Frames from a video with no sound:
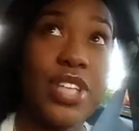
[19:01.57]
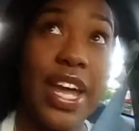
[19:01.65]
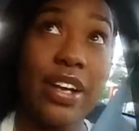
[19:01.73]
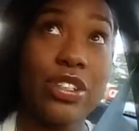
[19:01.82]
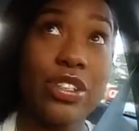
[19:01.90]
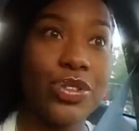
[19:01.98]

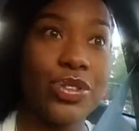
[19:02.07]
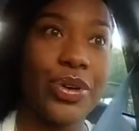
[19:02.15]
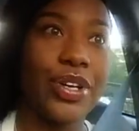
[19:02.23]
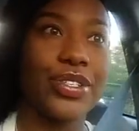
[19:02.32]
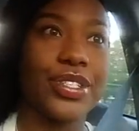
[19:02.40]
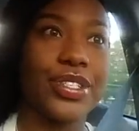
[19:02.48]
hair
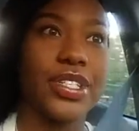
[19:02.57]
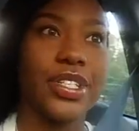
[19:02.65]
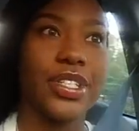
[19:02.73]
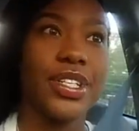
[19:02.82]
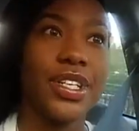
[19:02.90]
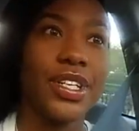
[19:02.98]
tutorials.
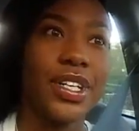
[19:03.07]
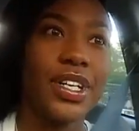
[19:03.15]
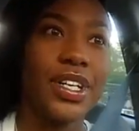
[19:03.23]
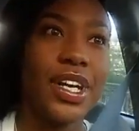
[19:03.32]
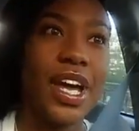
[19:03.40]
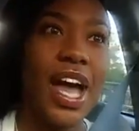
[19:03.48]

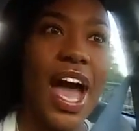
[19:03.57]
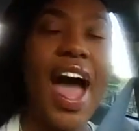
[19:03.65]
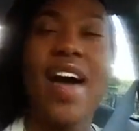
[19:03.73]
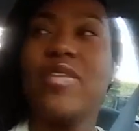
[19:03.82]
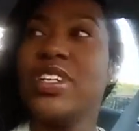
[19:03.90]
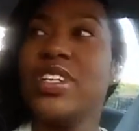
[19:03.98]

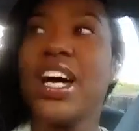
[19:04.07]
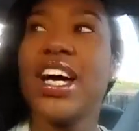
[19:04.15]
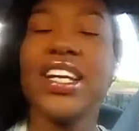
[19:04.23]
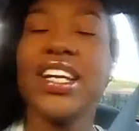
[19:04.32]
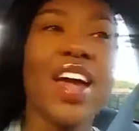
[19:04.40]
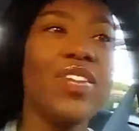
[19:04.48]
I have
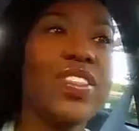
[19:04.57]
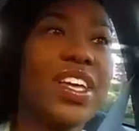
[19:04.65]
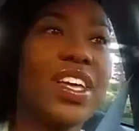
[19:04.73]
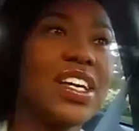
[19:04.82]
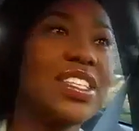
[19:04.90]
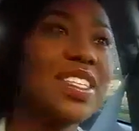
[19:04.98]
done
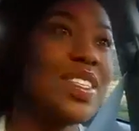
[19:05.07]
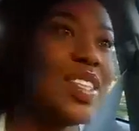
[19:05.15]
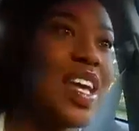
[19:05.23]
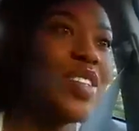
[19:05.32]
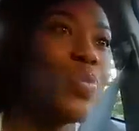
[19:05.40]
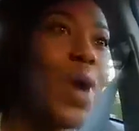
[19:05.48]
everything because
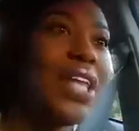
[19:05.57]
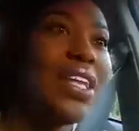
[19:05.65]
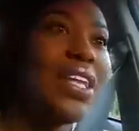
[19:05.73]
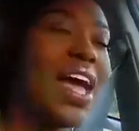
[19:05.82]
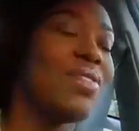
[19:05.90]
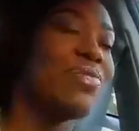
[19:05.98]
that's my
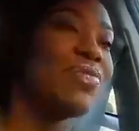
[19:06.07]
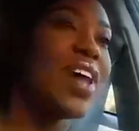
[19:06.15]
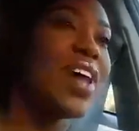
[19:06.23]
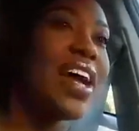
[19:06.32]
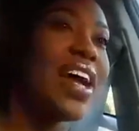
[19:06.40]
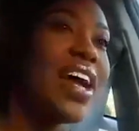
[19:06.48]
life.
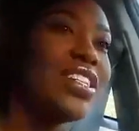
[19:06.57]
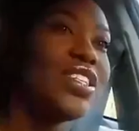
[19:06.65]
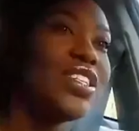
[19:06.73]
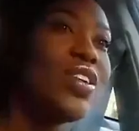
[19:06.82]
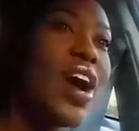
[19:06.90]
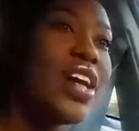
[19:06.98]
Like, I just
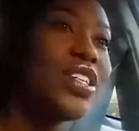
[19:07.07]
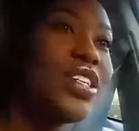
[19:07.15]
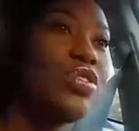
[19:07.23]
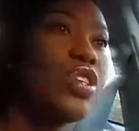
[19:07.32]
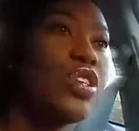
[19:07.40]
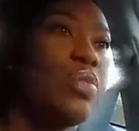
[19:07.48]
know how to
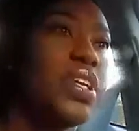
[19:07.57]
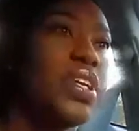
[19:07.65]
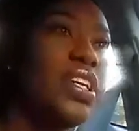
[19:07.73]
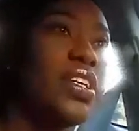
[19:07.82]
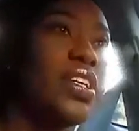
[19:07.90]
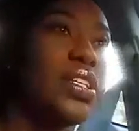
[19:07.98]
do so
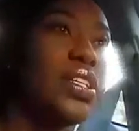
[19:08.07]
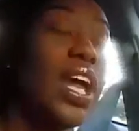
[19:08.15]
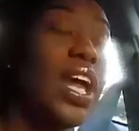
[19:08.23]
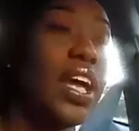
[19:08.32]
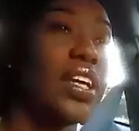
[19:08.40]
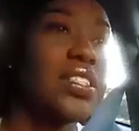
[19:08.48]
many
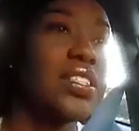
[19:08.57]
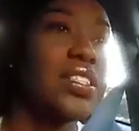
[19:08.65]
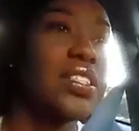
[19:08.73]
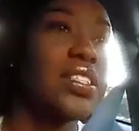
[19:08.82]
things.